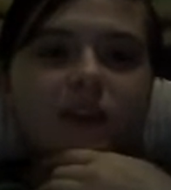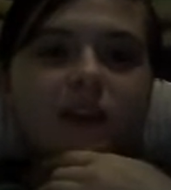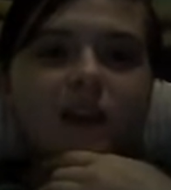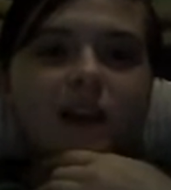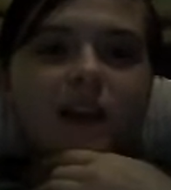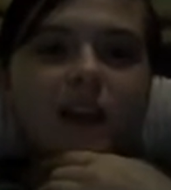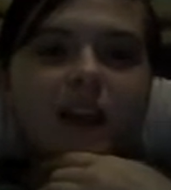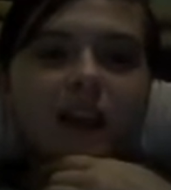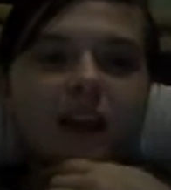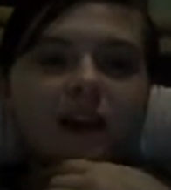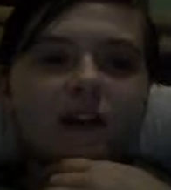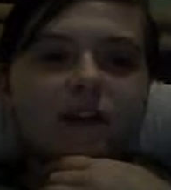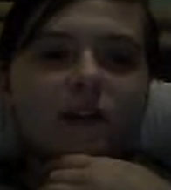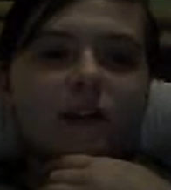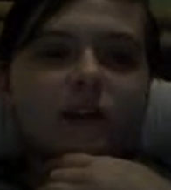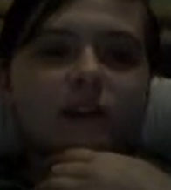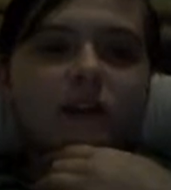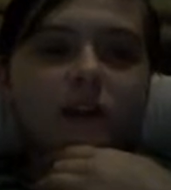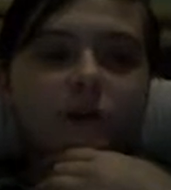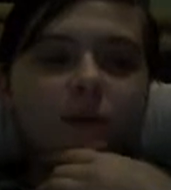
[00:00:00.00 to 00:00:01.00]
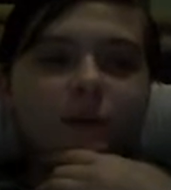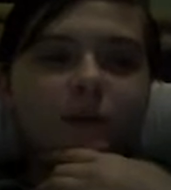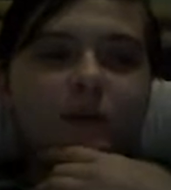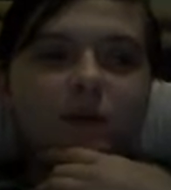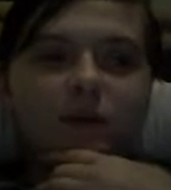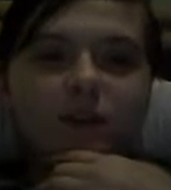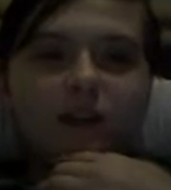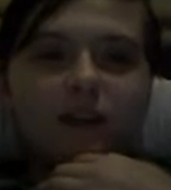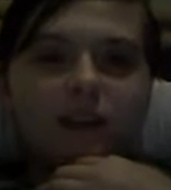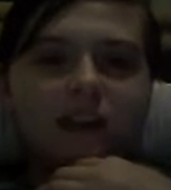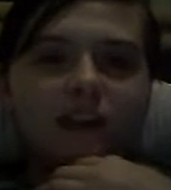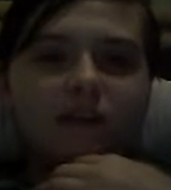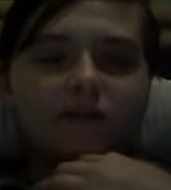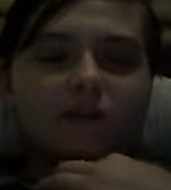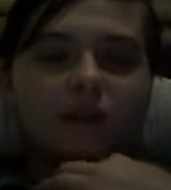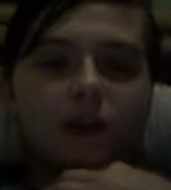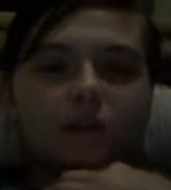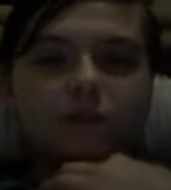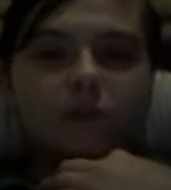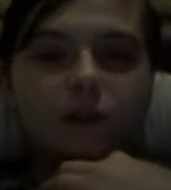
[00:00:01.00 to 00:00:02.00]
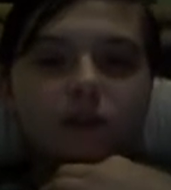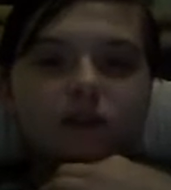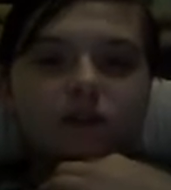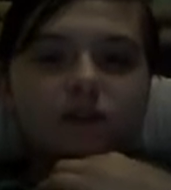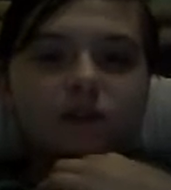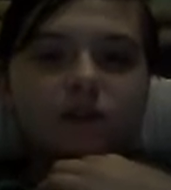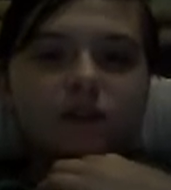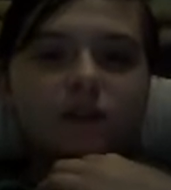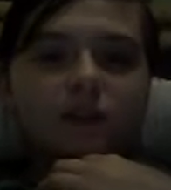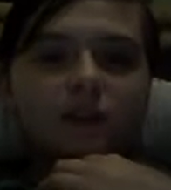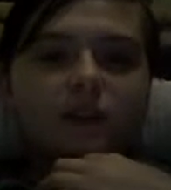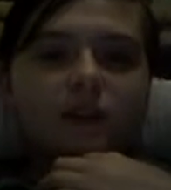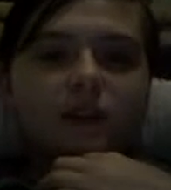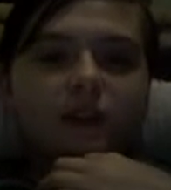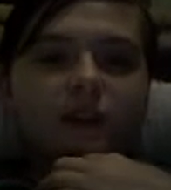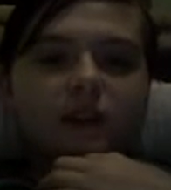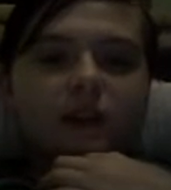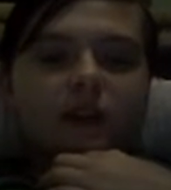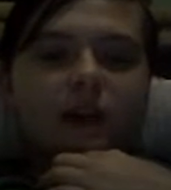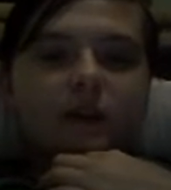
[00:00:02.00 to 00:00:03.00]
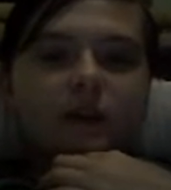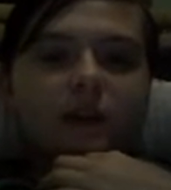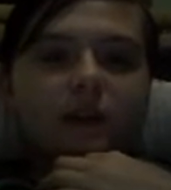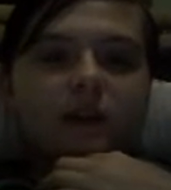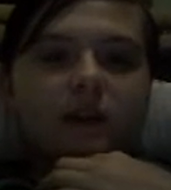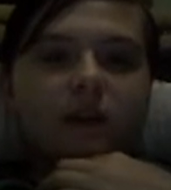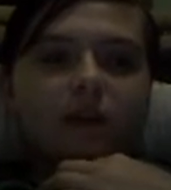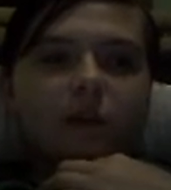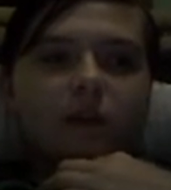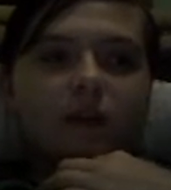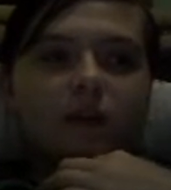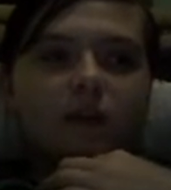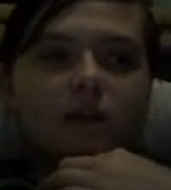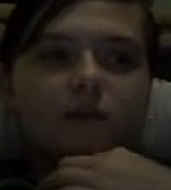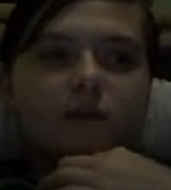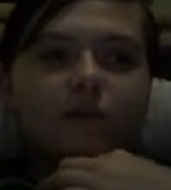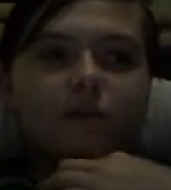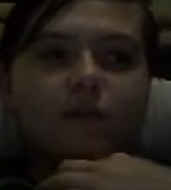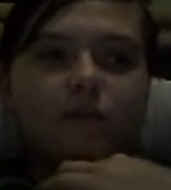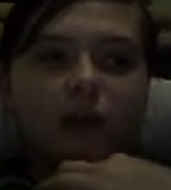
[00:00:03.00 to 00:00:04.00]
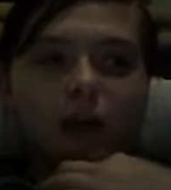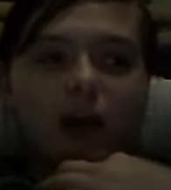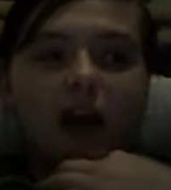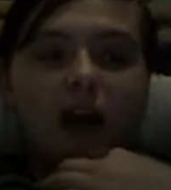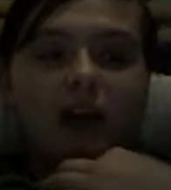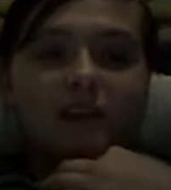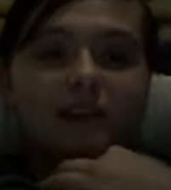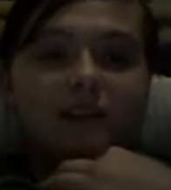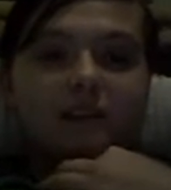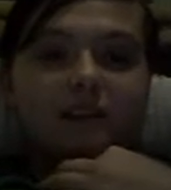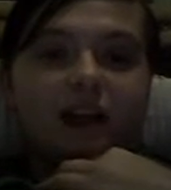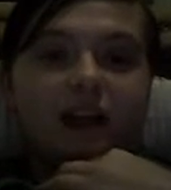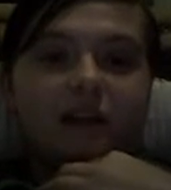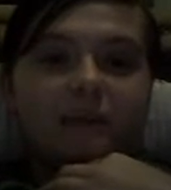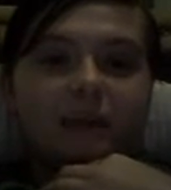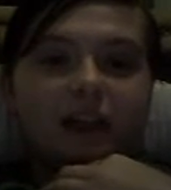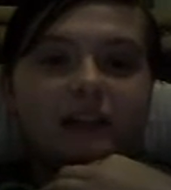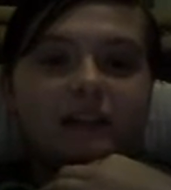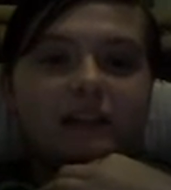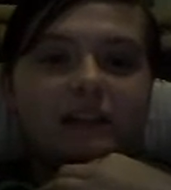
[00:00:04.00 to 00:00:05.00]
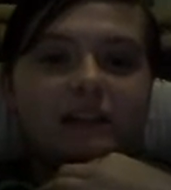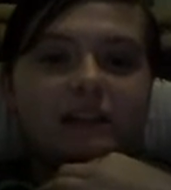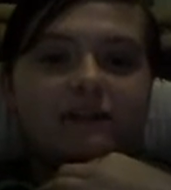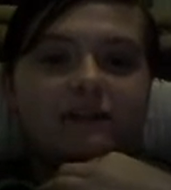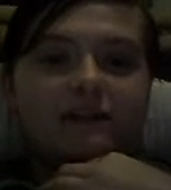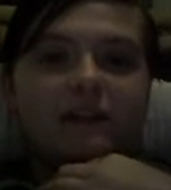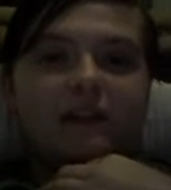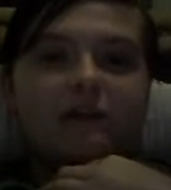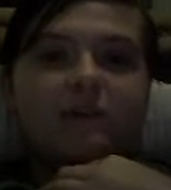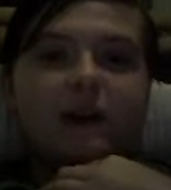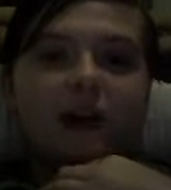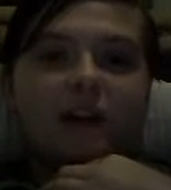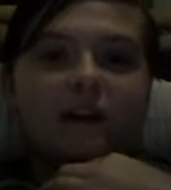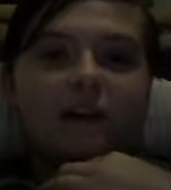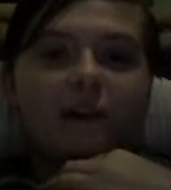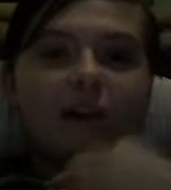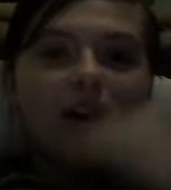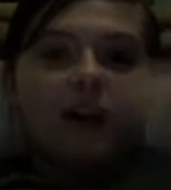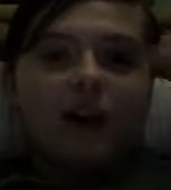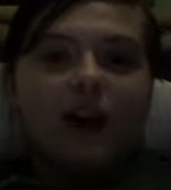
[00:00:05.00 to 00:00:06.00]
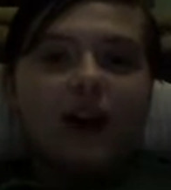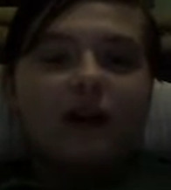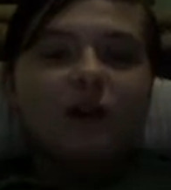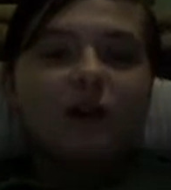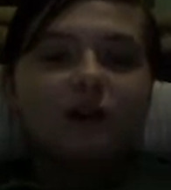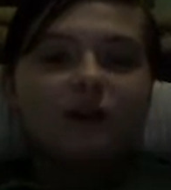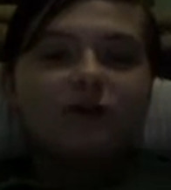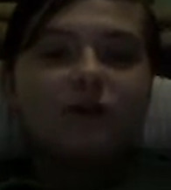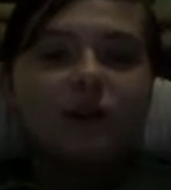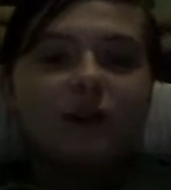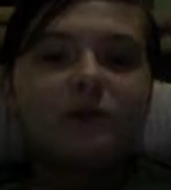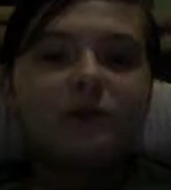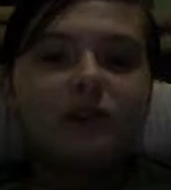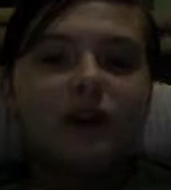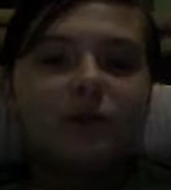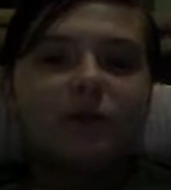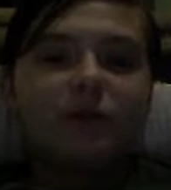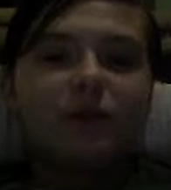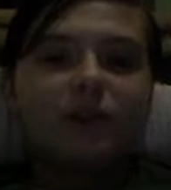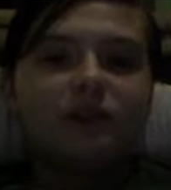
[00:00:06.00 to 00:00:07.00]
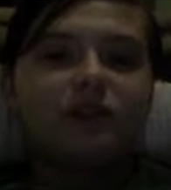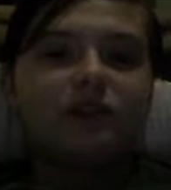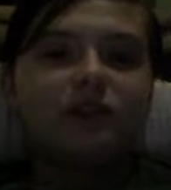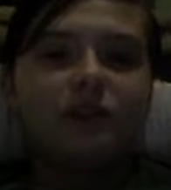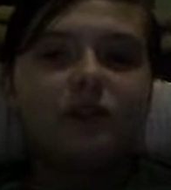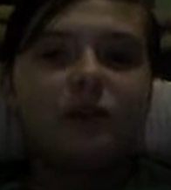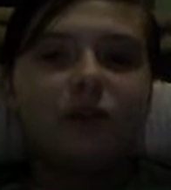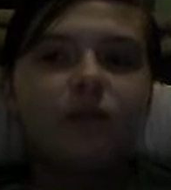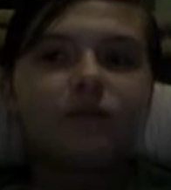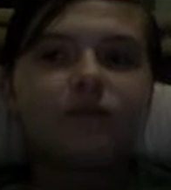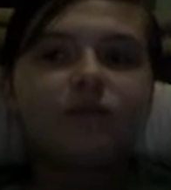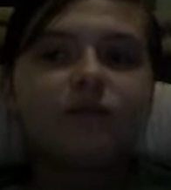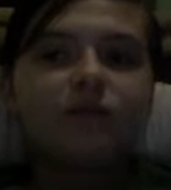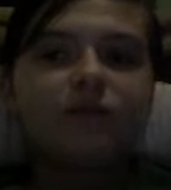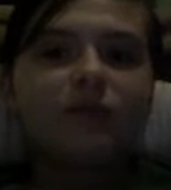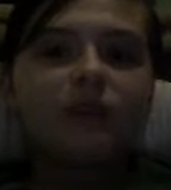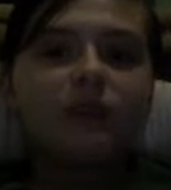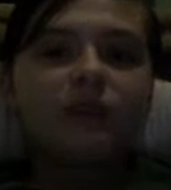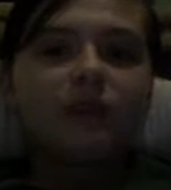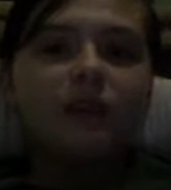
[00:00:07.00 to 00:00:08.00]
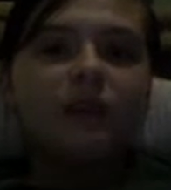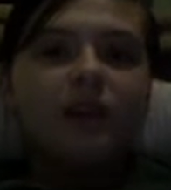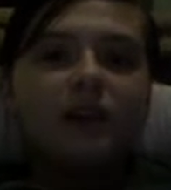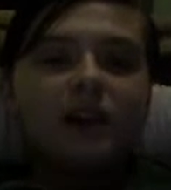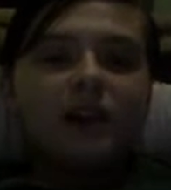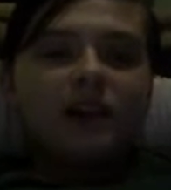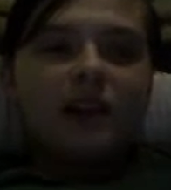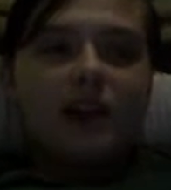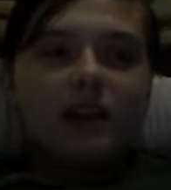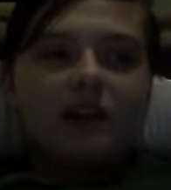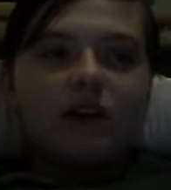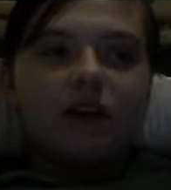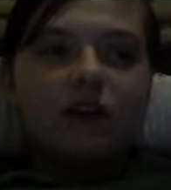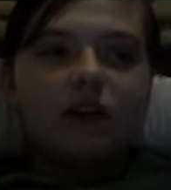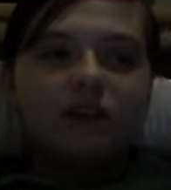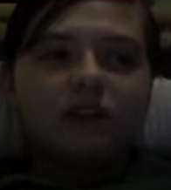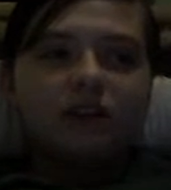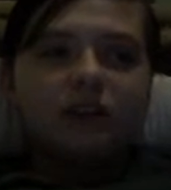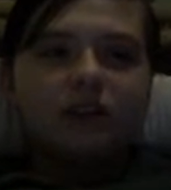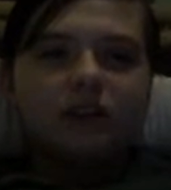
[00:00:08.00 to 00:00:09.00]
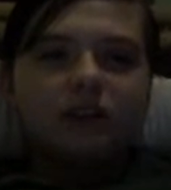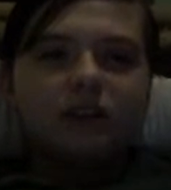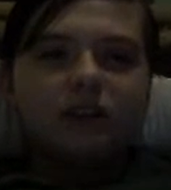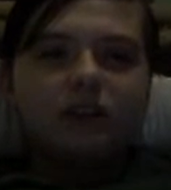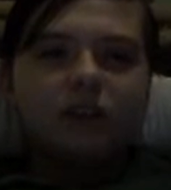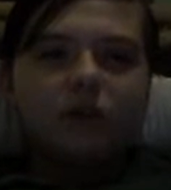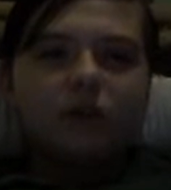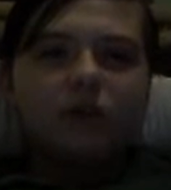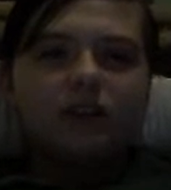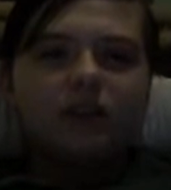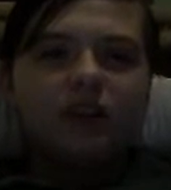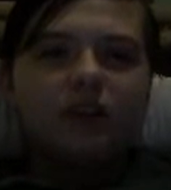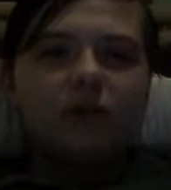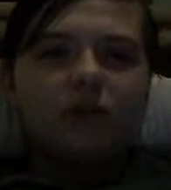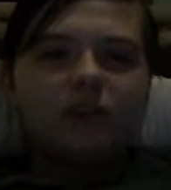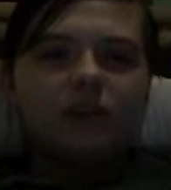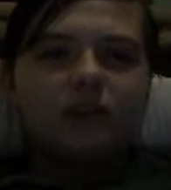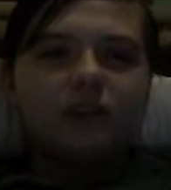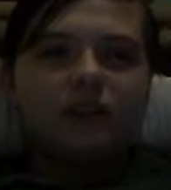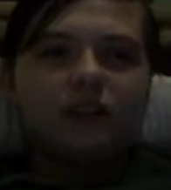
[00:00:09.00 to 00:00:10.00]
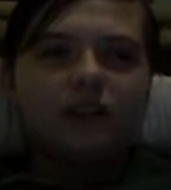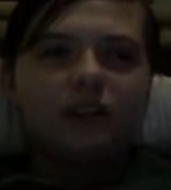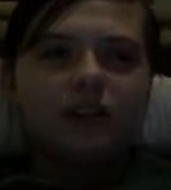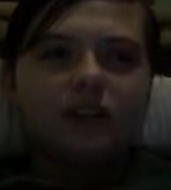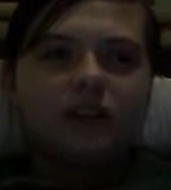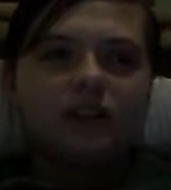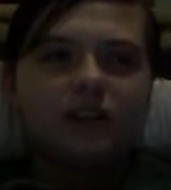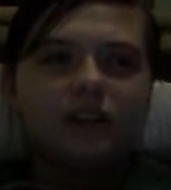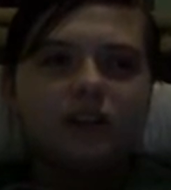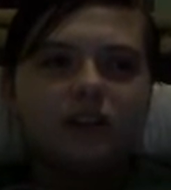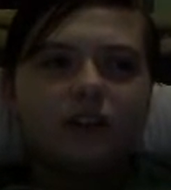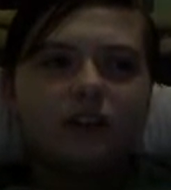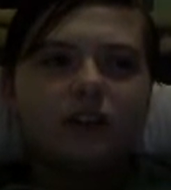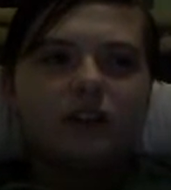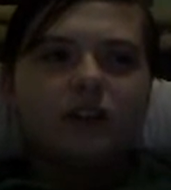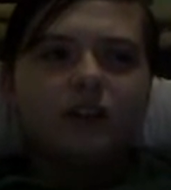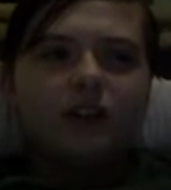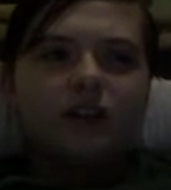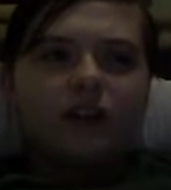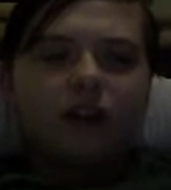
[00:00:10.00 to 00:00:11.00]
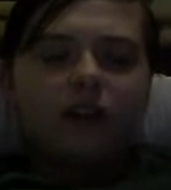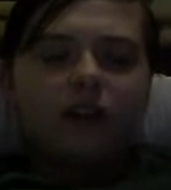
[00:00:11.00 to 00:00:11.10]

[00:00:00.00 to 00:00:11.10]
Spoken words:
And we were thinking of numbers that we knew, but at the time I didn't even know my house phone number. So, and Austin, the one thing we were suggesting or